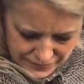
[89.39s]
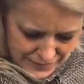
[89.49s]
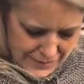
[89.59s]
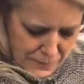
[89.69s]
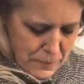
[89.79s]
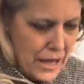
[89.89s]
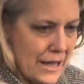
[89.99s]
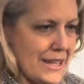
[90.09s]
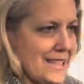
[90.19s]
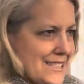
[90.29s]
It's got
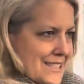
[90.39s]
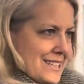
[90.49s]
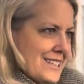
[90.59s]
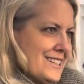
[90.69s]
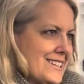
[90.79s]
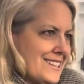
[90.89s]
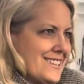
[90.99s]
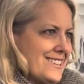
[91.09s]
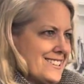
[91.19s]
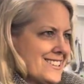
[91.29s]
pockets.
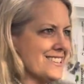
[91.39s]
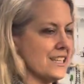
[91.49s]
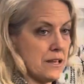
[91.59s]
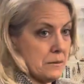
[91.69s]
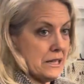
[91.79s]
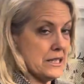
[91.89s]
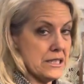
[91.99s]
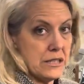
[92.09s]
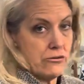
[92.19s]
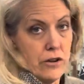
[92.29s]
It's just, I mean, this
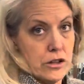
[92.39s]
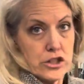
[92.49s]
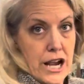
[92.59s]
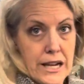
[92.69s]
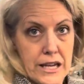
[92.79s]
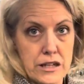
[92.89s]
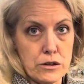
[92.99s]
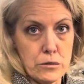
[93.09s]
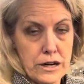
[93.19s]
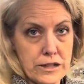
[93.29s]
is a fall jacket.
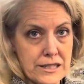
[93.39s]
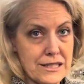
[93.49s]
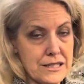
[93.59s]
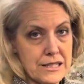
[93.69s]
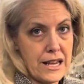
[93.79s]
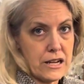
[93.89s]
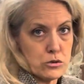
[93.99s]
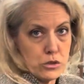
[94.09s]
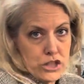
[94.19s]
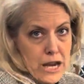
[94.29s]
You're wearing this as an
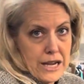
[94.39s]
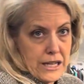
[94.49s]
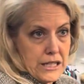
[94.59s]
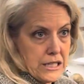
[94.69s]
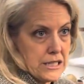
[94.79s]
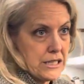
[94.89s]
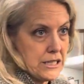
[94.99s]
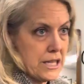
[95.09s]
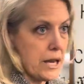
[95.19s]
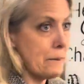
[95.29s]
actual jacket. This
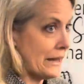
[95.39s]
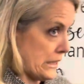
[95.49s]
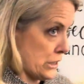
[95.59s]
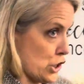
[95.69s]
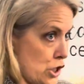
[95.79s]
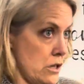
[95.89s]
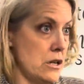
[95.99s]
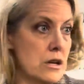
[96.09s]
is not a blazer.